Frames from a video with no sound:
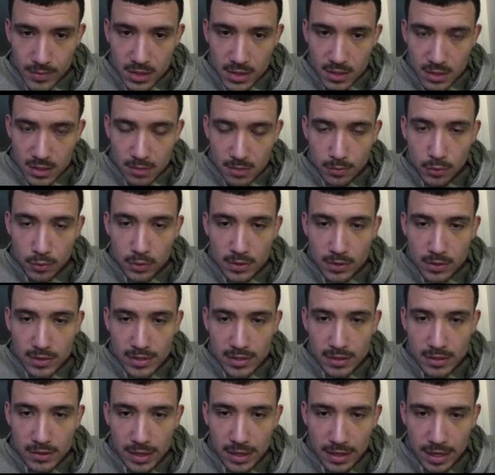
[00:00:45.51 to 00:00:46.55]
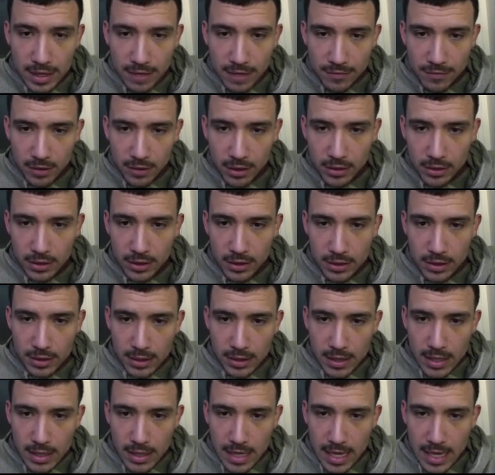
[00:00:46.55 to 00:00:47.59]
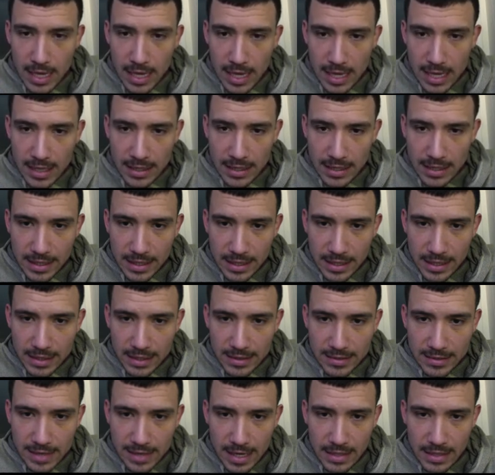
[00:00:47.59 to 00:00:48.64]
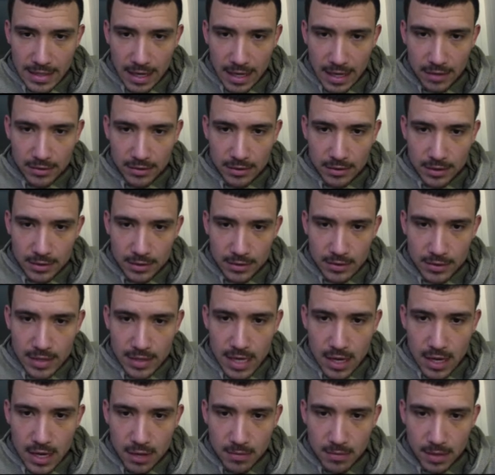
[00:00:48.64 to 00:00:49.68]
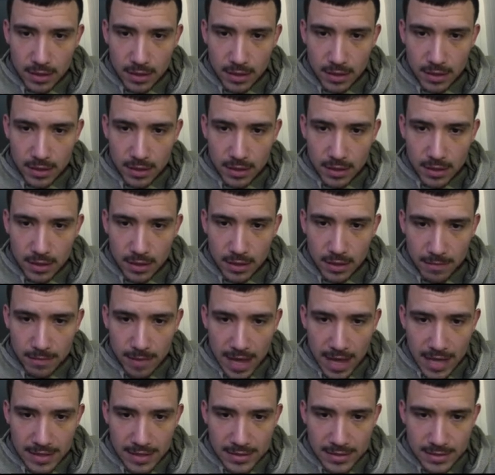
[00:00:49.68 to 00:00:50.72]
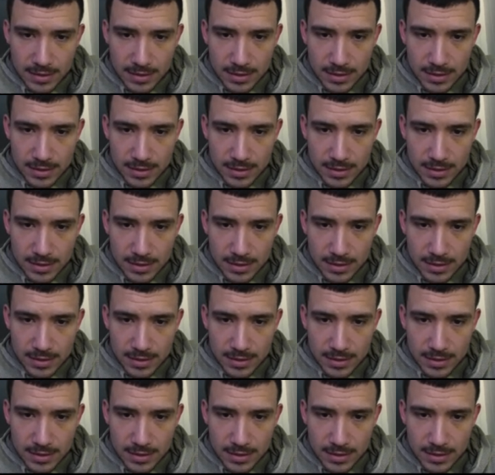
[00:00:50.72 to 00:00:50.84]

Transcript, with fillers: Then pull single leg half guard, and he sat down. So now I'm like, okay, I gotta pass.